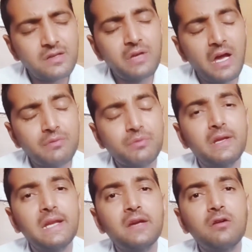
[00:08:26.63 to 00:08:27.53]
we have the
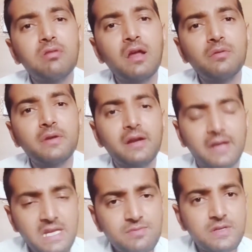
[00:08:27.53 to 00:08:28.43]
feeling of love and
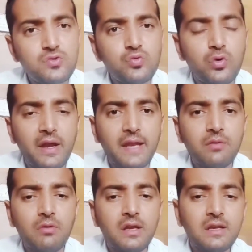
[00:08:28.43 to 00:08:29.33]
attachment toward
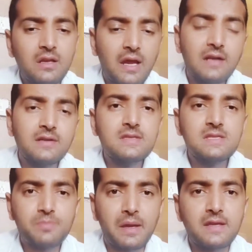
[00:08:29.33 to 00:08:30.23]
anyone, elders,
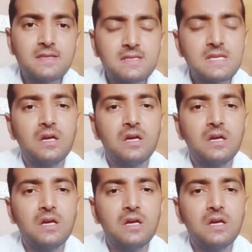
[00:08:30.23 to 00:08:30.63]
parents,